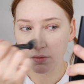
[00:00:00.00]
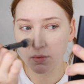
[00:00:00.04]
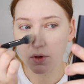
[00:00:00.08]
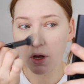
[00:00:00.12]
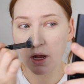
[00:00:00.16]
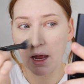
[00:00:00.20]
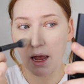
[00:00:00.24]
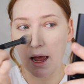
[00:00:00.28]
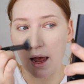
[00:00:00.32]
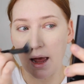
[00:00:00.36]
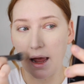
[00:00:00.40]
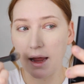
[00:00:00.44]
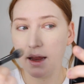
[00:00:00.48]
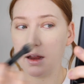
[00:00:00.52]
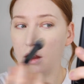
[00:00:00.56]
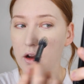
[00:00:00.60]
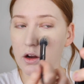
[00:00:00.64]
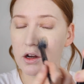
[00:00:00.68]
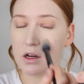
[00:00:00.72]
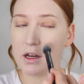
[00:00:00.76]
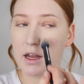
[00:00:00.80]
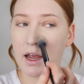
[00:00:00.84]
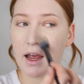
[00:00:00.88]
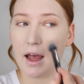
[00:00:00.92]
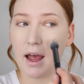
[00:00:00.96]

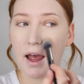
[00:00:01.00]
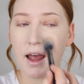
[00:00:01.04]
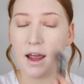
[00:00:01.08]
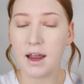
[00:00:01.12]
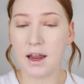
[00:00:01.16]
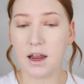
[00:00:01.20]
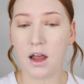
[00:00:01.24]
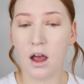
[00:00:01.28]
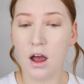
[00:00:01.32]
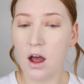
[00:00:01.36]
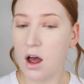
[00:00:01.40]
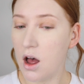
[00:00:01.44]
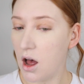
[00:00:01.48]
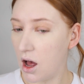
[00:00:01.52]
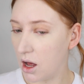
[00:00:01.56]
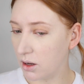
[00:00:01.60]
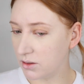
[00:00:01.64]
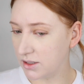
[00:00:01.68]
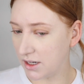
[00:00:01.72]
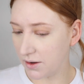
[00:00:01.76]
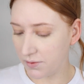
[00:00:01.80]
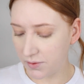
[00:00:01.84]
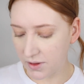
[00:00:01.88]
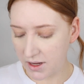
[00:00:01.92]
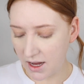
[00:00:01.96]
Okay. I'll
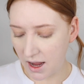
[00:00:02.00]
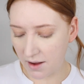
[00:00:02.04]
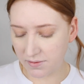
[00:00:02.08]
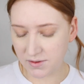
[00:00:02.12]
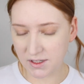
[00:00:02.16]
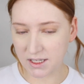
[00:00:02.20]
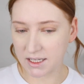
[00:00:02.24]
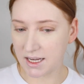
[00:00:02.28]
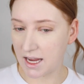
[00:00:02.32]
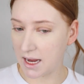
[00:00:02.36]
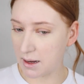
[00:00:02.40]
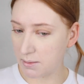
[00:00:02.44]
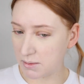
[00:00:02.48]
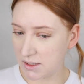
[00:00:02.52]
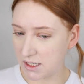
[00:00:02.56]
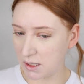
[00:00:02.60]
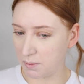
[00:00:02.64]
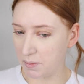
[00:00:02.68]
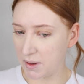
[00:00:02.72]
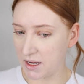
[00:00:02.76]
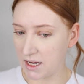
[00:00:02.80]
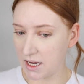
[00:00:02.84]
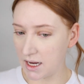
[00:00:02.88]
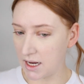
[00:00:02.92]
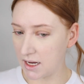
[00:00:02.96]
definitely have to keep
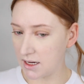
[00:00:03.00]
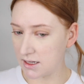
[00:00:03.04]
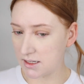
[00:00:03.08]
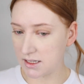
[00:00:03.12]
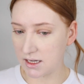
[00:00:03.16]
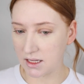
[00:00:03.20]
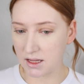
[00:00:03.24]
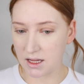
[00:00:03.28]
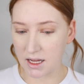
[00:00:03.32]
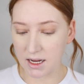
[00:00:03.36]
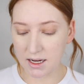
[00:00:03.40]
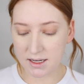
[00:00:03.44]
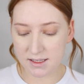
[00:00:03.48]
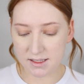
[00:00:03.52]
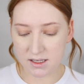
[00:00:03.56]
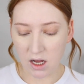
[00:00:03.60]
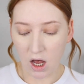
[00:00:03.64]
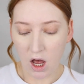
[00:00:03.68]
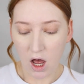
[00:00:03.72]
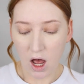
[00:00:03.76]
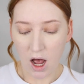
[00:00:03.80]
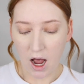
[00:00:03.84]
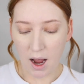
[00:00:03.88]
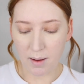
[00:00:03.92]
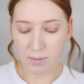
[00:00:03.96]
dipping into this.
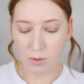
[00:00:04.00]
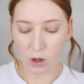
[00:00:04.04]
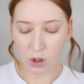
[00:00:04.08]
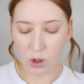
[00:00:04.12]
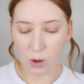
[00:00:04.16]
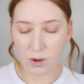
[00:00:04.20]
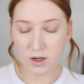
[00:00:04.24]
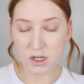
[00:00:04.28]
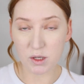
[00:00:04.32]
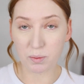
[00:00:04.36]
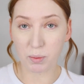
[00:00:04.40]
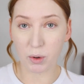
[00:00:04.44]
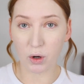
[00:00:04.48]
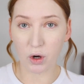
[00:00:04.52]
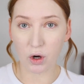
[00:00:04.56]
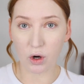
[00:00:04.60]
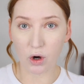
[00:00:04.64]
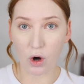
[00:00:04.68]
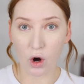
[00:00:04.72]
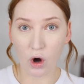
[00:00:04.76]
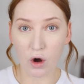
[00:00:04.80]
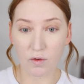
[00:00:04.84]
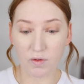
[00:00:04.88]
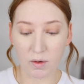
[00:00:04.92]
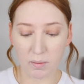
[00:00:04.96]
I'm not going to put
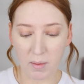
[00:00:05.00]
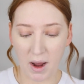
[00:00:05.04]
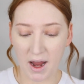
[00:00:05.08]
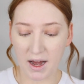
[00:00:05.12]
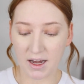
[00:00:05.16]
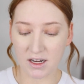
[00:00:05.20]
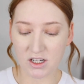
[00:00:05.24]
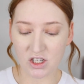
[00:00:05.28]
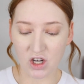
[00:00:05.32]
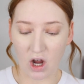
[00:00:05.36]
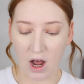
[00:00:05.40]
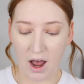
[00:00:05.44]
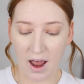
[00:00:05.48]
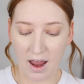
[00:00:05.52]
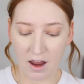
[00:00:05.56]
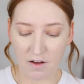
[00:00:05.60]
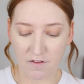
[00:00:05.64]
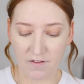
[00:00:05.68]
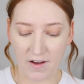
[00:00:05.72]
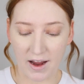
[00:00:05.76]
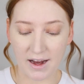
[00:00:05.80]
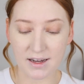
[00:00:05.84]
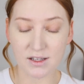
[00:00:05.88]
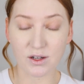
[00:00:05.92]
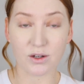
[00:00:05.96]
it over my entire
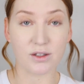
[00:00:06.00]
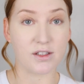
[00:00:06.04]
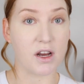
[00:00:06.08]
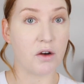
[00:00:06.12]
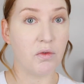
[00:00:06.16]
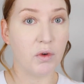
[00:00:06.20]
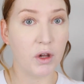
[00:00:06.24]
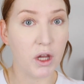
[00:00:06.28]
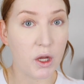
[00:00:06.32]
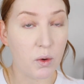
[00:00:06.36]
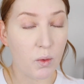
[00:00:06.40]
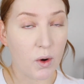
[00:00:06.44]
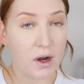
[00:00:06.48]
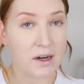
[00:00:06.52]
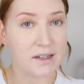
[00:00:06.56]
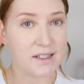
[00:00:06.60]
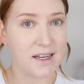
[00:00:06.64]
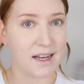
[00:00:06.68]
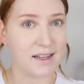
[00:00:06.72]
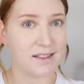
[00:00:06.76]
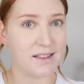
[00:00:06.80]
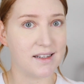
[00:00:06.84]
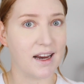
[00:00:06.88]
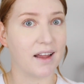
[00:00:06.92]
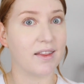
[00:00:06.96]
face because I really want to
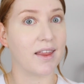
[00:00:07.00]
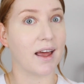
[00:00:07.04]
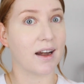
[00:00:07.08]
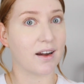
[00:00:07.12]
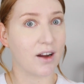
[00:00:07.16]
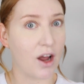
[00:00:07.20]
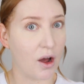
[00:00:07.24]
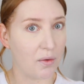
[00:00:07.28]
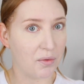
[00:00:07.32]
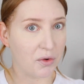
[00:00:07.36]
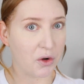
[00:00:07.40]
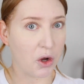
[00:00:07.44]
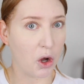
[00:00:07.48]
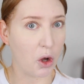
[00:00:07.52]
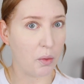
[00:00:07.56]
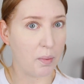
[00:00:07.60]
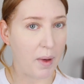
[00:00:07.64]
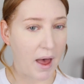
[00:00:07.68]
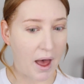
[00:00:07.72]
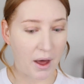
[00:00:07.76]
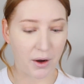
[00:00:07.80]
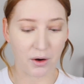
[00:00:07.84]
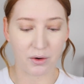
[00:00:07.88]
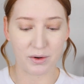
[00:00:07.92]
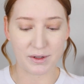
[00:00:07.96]
test out that CoverGirl
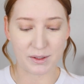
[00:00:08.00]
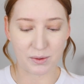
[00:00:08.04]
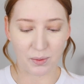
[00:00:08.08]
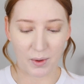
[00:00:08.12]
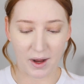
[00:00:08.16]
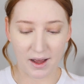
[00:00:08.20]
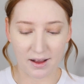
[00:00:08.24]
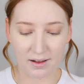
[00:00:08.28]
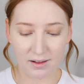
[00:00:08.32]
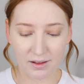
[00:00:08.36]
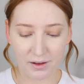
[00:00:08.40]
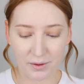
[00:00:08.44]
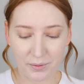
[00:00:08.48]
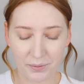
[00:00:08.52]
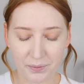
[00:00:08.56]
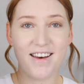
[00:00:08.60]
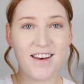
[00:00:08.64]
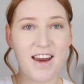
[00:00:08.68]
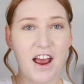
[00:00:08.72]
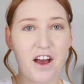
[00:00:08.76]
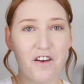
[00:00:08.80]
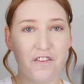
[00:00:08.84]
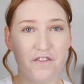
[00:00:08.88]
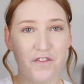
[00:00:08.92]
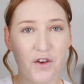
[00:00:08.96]
powder as well.
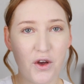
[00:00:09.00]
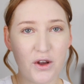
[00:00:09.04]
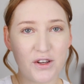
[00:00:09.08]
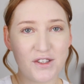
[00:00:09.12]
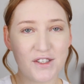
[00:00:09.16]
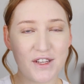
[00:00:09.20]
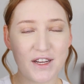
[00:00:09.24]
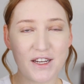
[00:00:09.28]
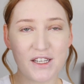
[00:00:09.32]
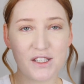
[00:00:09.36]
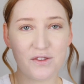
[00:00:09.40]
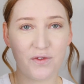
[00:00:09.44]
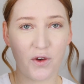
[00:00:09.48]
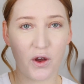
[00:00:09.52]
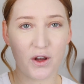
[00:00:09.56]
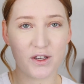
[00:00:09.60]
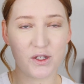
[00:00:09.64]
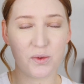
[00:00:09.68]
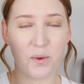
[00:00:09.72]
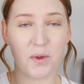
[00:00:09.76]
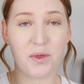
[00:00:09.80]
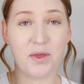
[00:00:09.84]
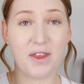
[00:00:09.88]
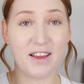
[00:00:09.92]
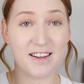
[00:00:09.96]
Now, first things
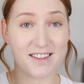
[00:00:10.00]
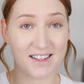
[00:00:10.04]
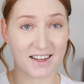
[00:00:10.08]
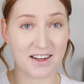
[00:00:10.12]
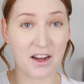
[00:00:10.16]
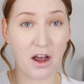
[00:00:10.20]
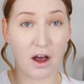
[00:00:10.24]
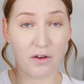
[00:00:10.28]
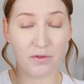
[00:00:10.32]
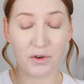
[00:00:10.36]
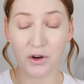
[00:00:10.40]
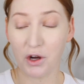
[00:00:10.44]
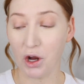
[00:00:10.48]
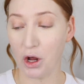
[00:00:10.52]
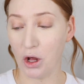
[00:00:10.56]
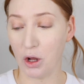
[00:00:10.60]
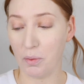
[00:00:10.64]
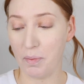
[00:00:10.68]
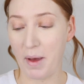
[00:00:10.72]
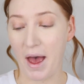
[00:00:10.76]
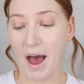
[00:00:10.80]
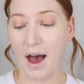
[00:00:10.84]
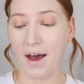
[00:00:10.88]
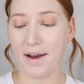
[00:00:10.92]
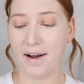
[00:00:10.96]
first with this
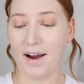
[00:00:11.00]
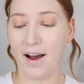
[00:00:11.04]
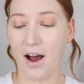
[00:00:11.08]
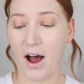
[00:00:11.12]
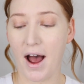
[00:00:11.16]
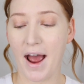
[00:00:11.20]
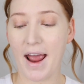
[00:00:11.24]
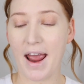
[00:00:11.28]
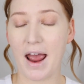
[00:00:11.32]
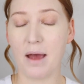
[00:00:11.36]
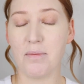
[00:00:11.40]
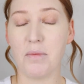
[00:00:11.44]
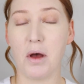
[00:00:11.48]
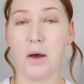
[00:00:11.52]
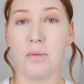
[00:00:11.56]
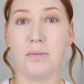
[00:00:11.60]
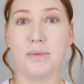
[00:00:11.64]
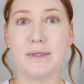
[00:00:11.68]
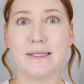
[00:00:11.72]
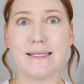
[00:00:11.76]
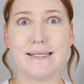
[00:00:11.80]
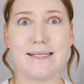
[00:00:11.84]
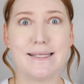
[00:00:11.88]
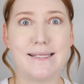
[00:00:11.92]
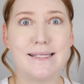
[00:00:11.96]
CoverGirl powder, I am
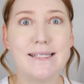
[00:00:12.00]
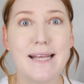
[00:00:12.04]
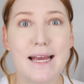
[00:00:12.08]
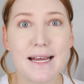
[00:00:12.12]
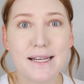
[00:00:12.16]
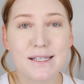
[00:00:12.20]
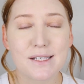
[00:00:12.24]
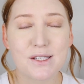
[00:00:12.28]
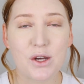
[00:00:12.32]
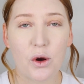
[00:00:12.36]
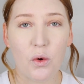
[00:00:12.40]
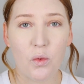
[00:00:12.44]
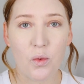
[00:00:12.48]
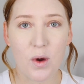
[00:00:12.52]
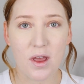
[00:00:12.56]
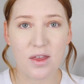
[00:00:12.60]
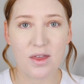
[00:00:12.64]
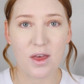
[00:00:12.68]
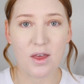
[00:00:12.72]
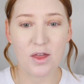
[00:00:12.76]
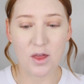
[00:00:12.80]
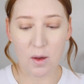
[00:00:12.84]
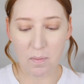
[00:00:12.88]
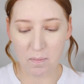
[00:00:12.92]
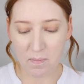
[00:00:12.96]
obsessed
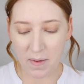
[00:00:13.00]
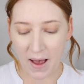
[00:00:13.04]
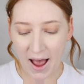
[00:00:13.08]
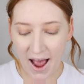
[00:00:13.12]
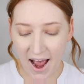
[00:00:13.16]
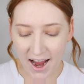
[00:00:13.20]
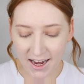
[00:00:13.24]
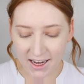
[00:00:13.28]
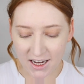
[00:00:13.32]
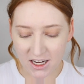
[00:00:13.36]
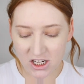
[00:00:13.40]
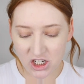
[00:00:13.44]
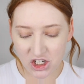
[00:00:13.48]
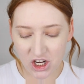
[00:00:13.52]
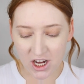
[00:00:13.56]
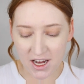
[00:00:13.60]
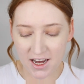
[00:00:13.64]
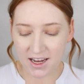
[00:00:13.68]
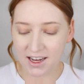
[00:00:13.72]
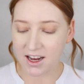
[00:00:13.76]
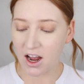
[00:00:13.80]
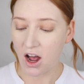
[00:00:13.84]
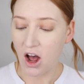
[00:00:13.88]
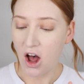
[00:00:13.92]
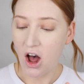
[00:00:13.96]
with the
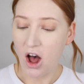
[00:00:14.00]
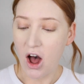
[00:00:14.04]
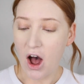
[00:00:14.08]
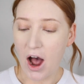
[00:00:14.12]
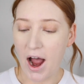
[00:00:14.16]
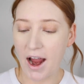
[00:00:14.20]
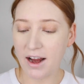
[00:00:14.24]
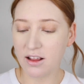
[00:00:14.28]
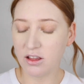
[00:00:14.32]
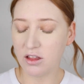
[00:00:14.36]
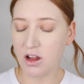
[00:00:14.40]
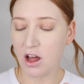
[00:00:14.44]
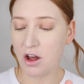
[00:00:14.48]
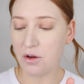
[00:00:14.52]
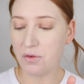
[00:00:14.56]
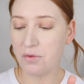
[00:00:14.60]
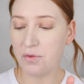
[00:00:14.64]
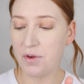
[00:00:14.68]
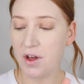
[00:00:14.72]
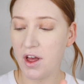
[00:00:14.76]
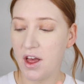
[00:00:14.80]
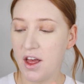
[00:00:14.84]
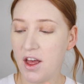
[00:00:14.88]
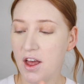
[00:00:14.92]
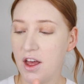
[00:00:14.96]
packaging. I
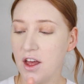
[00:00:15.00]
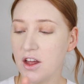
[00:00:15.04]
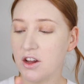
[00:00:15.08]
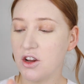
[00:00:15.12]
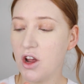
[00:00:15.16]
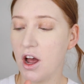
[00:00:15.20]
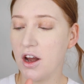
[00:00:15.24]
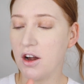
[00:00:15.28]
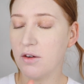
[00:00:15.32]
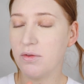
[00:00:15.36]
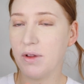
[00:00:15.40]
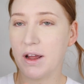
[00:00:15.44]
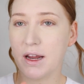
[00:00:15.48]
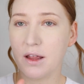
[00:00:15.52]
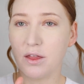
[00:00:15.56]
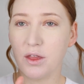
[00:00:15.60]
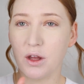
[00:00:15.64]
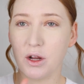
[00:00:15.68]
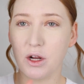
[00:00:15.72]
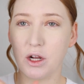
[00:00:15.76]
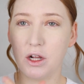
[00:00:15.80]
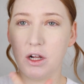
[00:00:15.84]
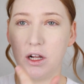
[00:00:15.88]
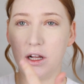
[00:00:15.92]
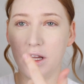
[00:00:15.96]
love kind of like
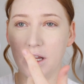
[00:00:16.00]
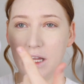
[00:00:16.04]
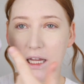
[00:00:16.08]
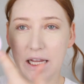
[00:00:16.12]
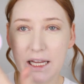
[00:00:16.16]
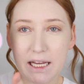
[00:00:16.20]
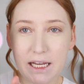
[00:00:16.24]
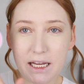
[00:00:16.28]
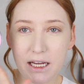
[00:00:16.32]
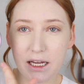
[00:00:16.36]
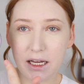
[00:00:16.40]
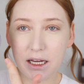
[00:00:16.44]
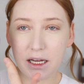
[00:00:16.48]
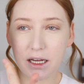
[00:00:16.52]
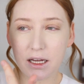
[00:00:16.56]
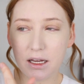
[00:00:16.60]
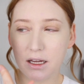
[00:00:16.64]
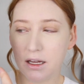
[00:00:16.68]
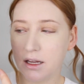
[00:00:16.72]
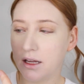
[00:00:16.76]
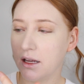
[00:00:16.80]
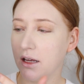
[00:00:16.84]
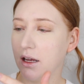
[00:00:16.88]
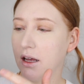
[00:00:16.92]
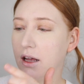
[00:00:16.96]
the clear
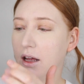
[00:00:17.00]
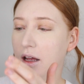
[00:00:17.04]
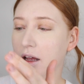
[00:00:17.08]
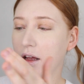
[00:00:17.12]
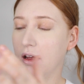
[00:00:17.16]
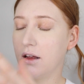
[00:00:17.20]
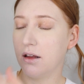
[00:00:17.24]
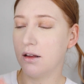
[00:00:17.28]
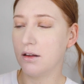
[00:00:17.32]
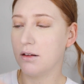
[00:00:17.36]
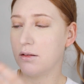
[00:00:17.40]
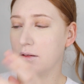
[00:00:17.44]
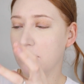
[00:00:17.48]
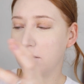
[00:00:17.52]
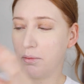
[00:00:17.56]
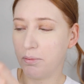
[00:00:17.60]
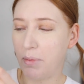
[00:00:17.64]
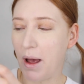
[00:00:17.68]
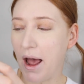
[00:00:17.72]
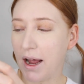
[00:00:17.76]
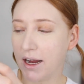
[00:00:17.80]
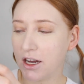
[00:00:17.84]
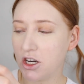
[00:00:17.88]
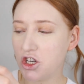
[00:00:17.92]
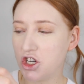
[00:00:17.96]

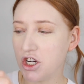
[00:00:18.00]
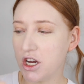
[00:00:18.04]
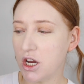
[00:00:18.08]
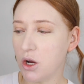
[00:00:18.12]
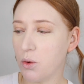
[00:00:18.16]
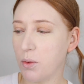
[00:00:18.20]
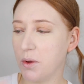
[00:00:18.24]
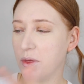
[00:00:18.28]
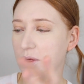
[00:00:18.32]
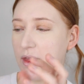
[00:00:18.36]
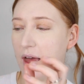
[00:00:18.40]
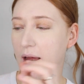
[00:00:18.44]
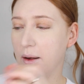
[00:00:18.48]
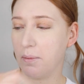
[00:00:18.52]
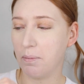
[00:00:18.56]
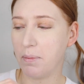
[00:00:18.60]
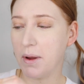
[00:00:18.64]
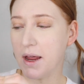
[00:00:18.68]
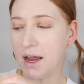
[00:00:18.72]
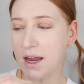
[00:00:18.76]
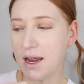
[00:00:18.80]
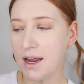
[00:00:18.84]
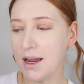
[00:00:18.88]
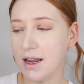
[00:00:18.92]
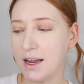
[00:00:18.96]
packaging with that
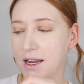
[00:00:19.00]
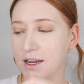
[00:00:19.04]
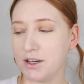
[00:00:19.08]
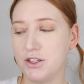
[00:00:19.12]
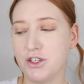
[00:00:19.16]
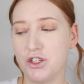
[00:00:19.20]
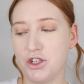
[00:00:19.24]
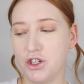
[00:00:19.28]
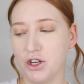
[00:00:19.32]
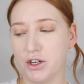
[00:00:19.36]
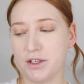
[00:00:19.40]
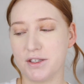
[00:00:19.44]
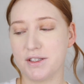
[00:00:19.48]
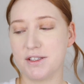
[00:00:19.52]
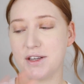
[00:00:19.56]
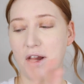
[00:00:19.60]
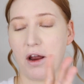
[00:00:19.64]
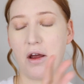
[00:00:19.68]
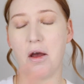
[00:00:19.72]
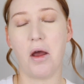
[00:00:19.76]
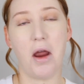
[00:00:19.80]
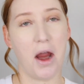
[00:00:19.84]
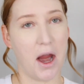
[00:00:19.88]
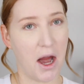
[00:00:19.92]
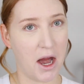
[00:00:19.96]
pink. It's just
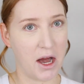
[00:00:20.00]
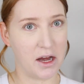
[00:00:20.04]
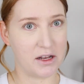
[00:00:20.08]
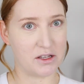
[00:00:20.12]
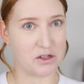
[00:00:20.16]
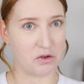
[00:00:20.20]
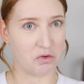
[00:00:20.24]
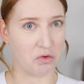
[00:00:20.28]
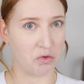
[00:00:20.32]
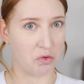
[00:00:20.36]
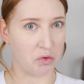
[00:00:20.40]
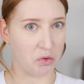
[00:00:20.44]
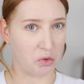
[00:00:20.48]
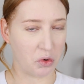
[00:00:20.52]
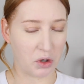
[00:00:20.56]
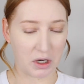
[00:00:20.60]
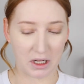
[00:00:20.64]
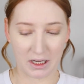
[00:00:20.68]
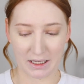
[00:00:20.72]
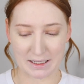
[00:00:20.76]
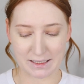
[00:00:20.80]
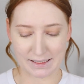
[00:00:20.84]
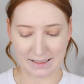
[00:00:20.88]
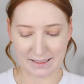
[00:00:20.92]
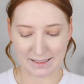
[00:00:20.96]
It's
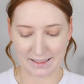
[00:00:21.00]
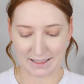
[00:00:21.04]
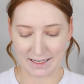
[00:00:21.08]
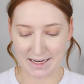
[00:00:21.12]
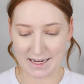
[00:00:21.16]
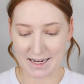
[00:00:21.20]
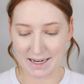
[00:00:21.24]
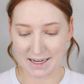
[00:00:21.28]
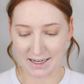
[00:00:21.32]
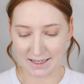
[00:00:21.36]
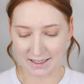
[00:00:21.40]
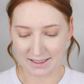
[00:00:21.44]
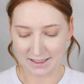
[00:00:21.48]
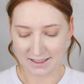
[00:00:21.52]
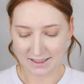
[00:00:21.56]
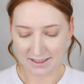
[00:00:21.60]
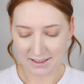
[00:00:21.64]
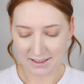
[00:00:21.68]
really sleek.